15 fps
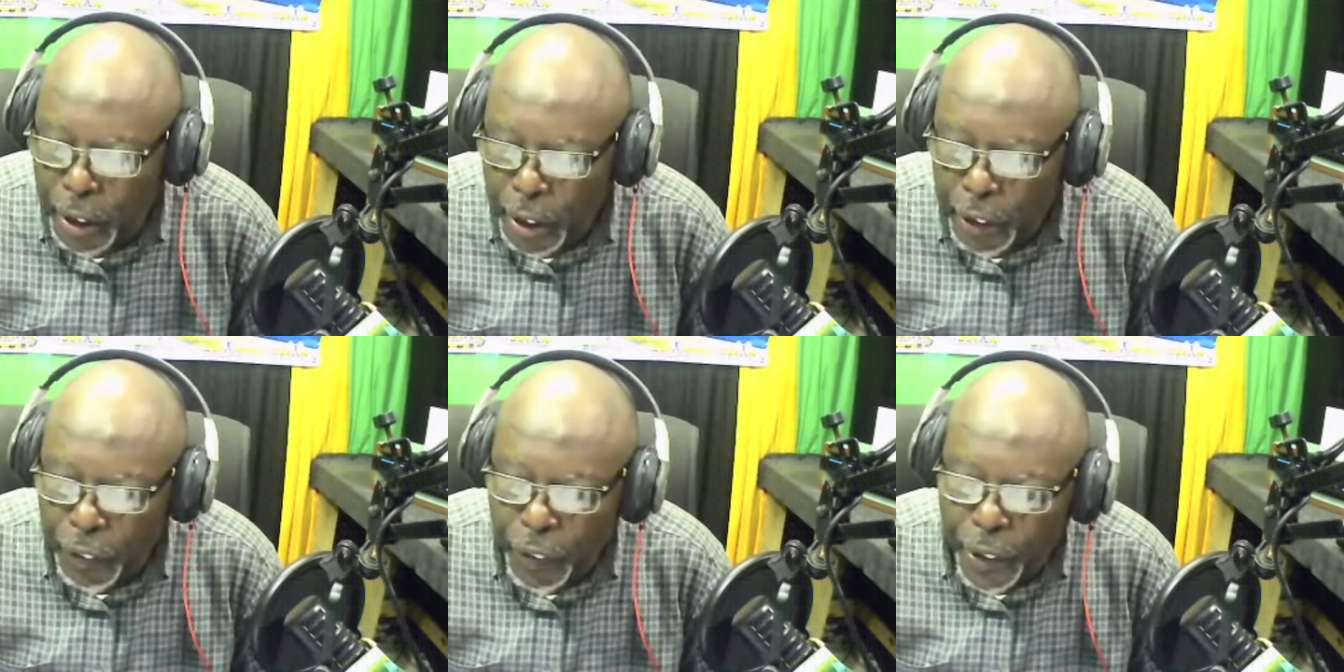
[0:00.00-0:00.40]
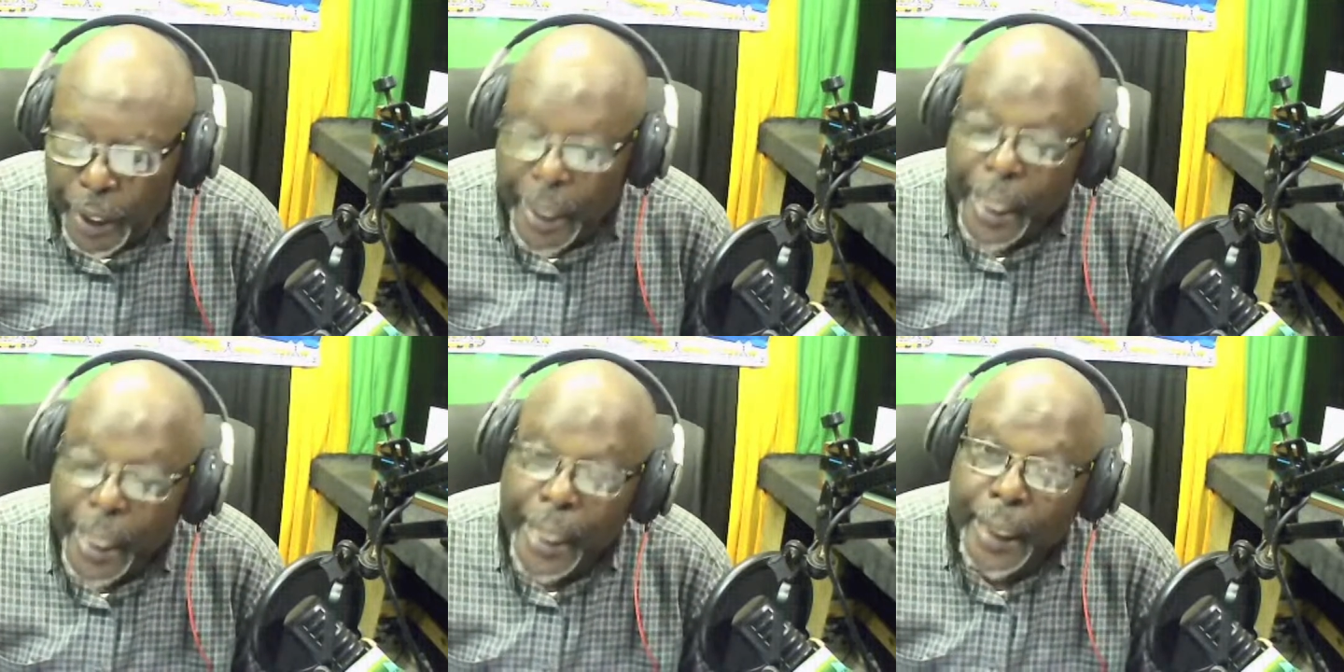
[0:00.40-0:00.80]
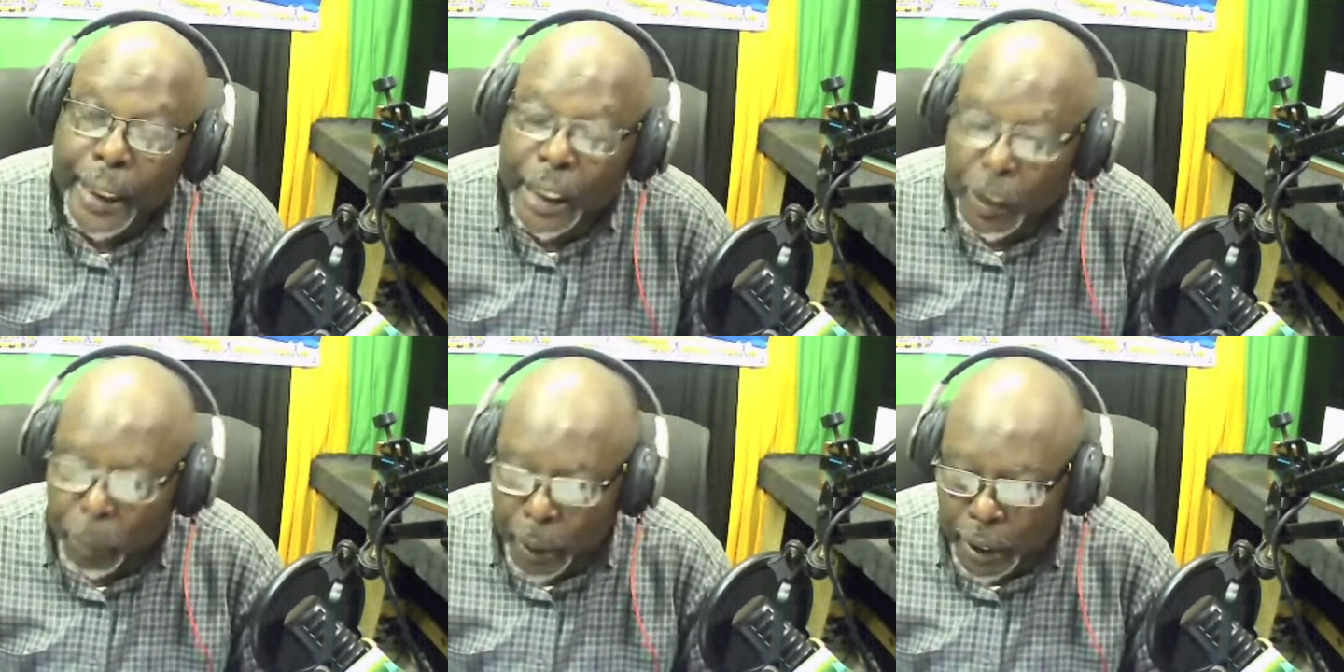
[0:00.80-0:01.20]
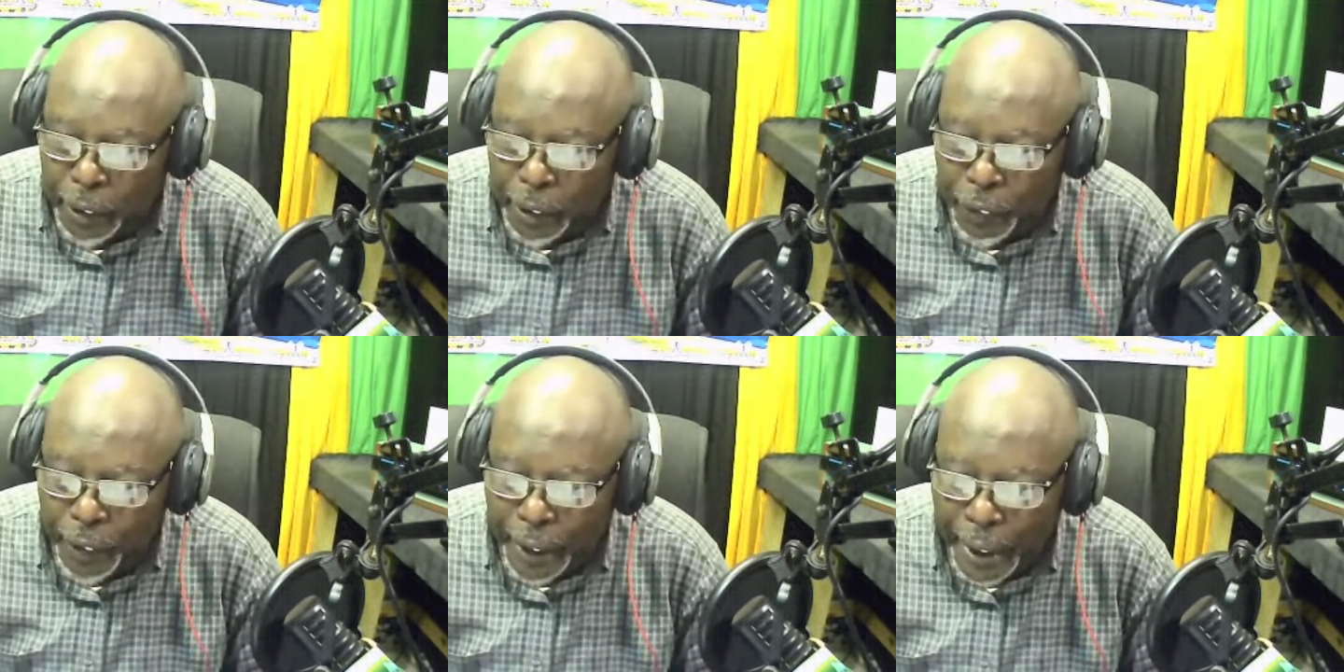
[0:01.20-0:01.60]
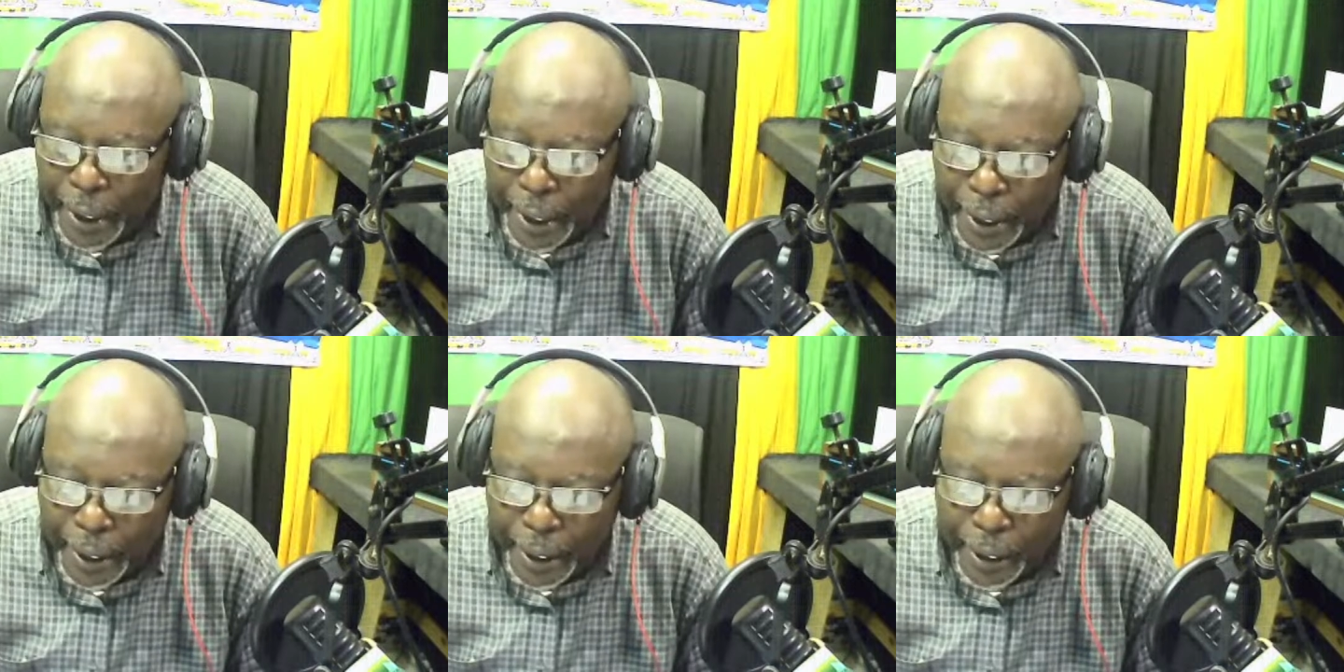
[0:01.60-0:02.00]
for any specific
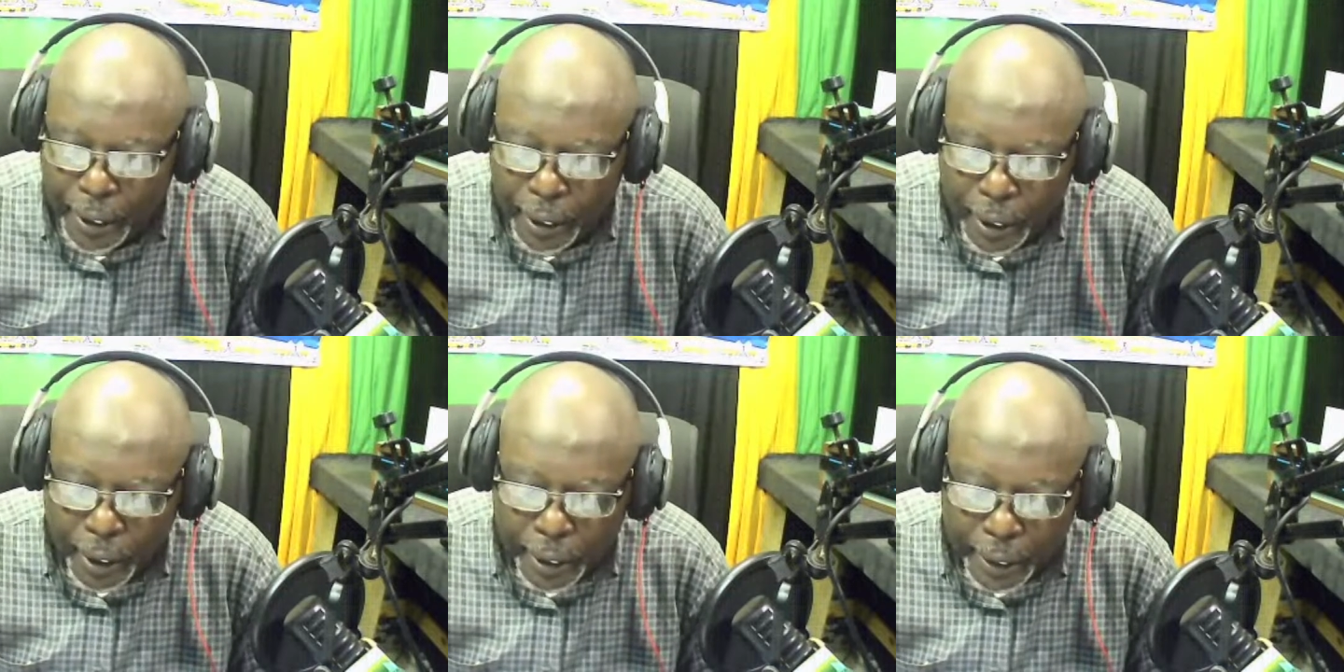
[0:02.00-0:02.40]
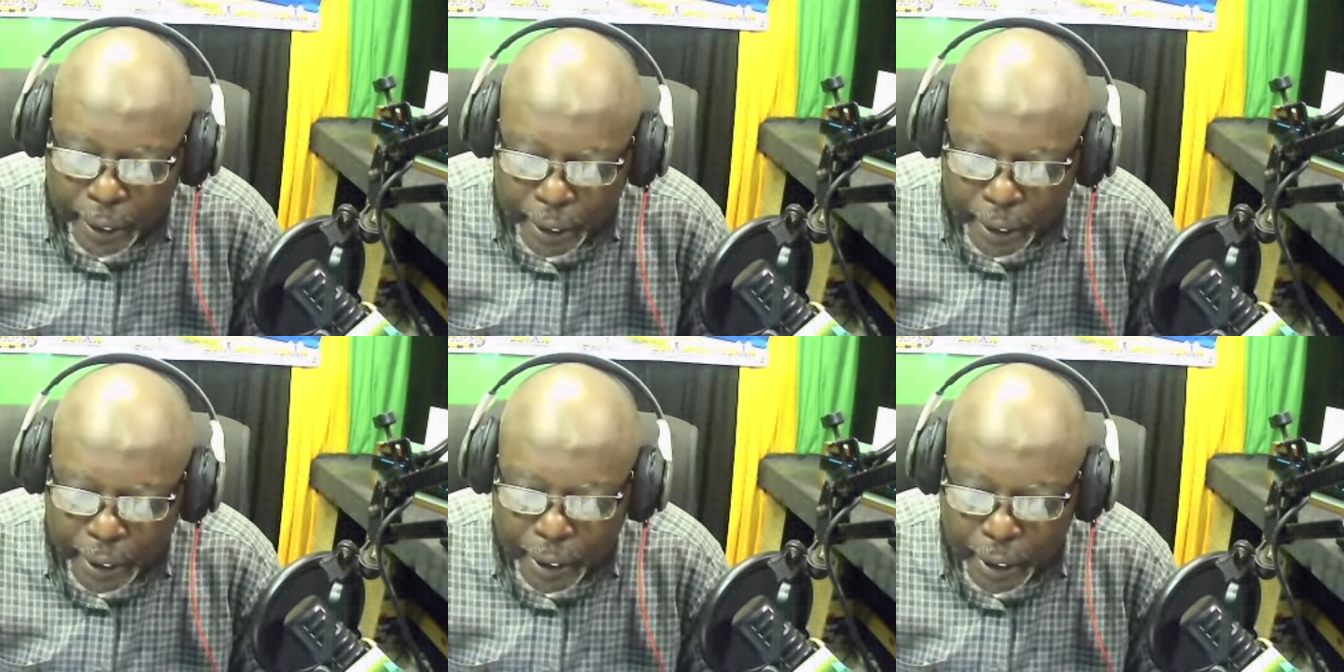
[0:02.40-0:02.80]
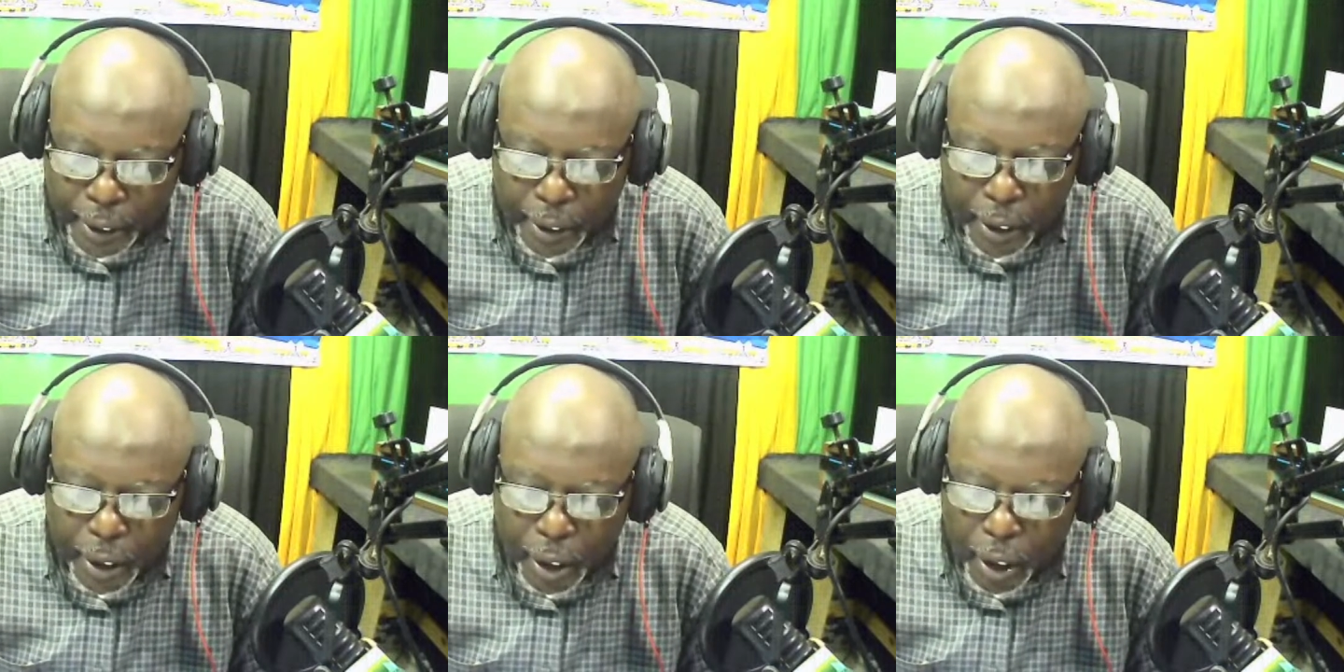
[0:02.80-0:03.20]
health condition